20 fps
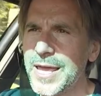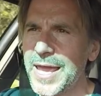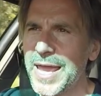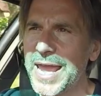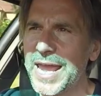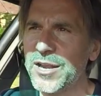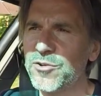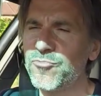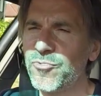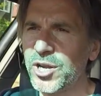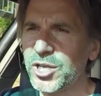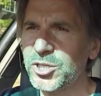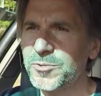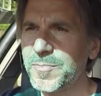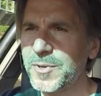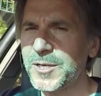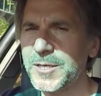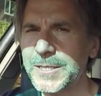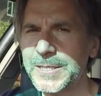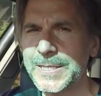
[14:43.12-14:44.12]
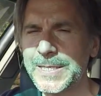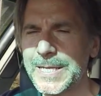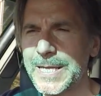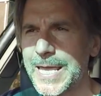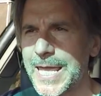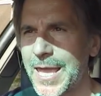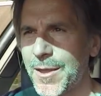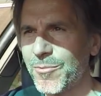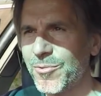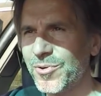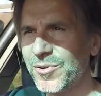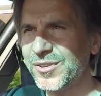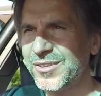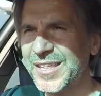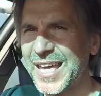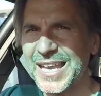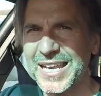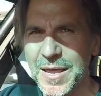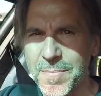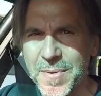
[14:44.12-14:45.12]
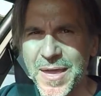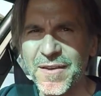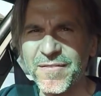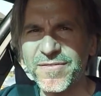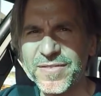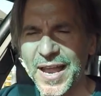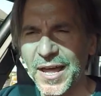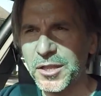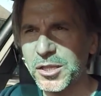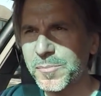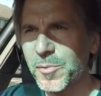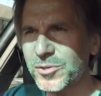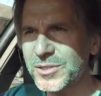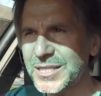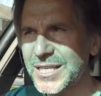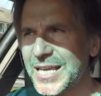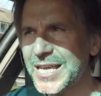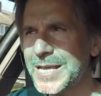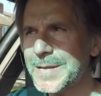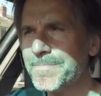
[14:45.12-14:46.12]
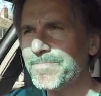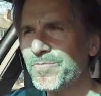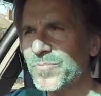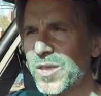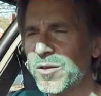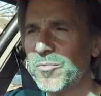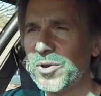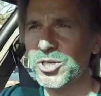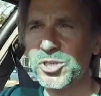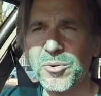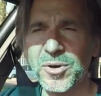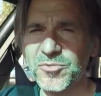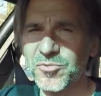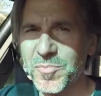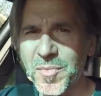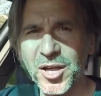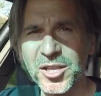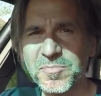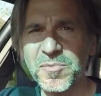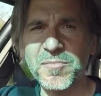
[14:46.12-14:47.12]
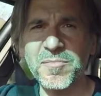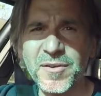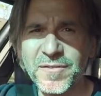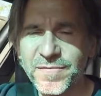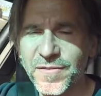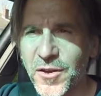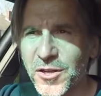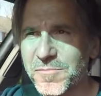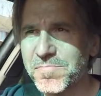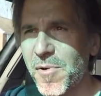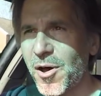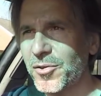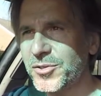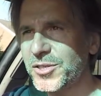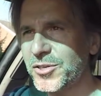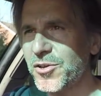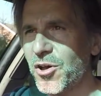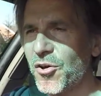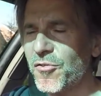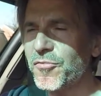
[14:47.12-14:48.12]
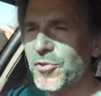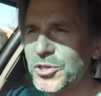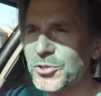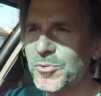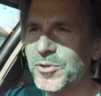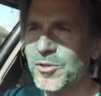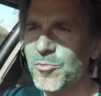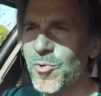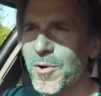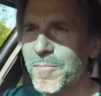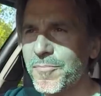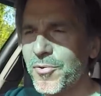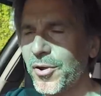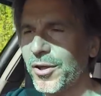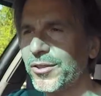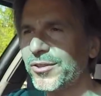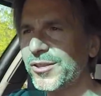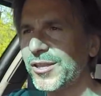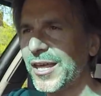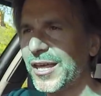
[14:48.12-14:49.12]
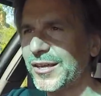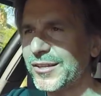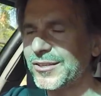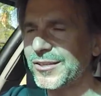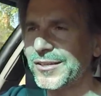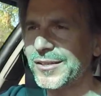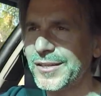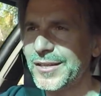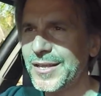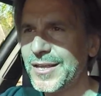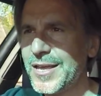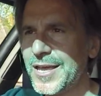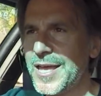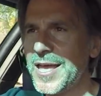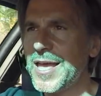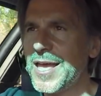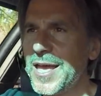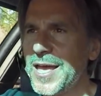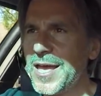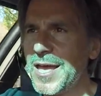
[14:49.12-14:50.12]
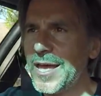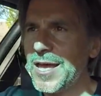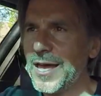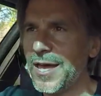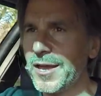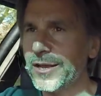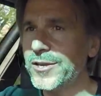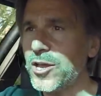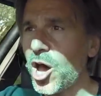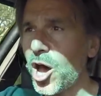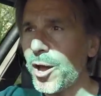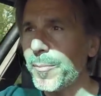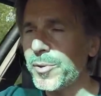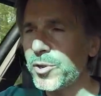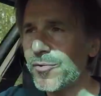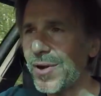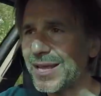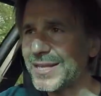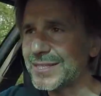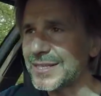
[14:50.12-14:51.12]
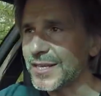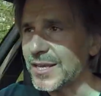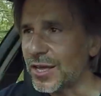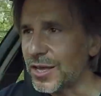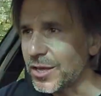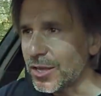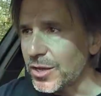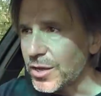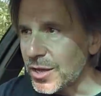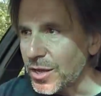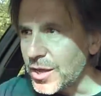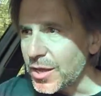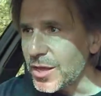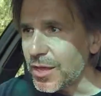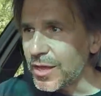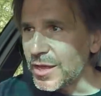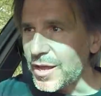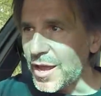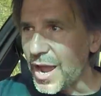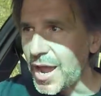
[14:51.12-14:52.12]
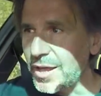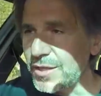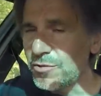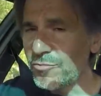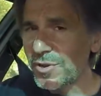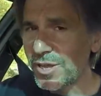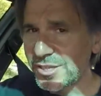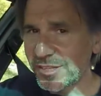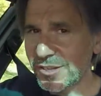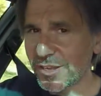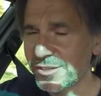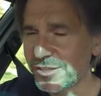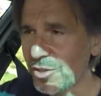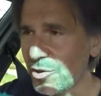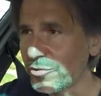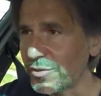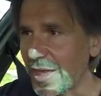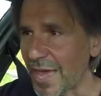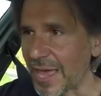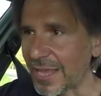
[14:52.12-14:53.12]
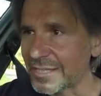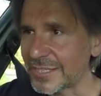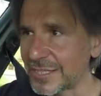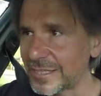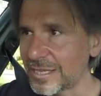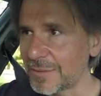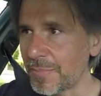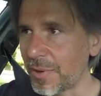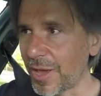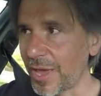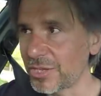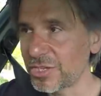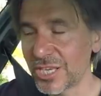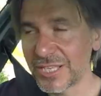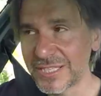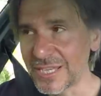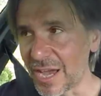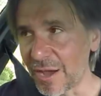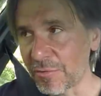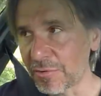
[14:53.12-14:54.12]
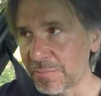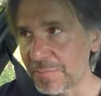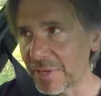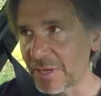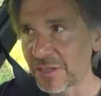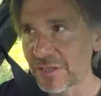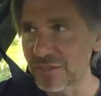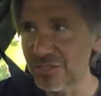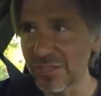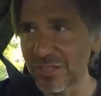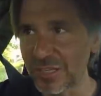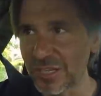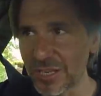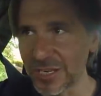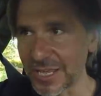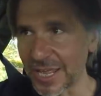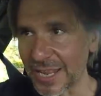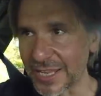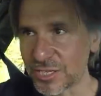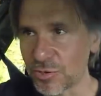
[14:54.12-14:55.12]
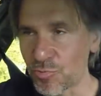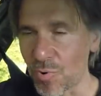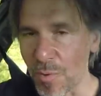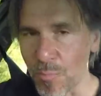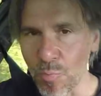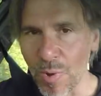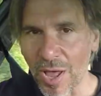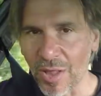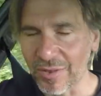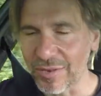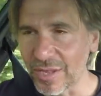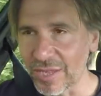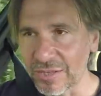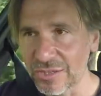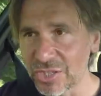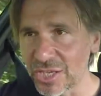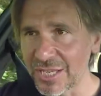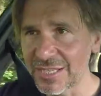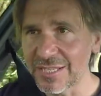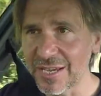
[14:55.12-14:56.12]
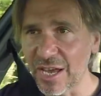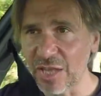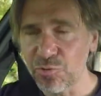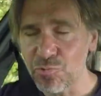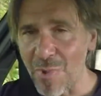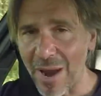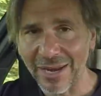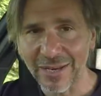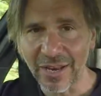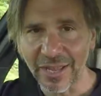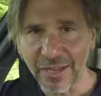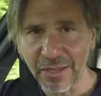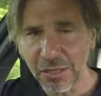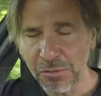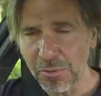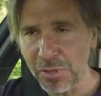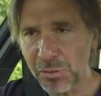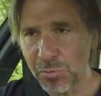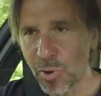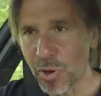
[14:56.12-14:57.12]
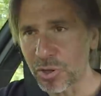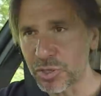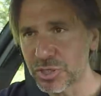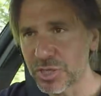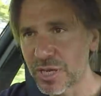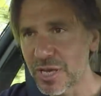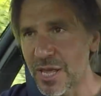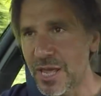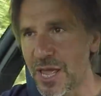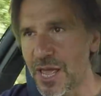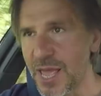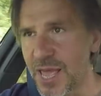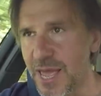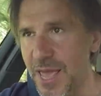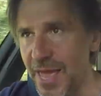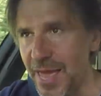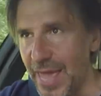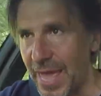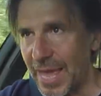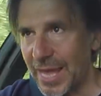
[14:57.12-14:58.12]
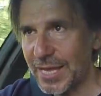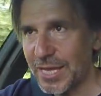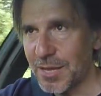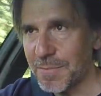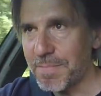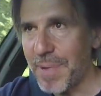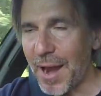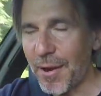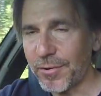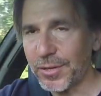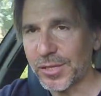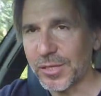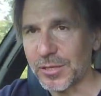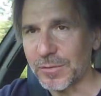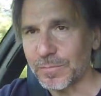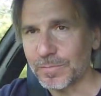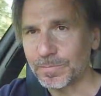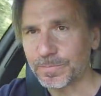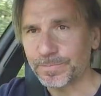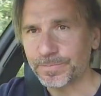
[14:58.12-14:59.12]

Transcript: enrichment, it was then a bit flat spotty, which always reminds me of my first Mark II Golf, which was a 1.6 carburettor, and the reason I sold that to buy a GTI was because I just couldn't get it to run well, and GTIs ran like a Swiss watch in comparison.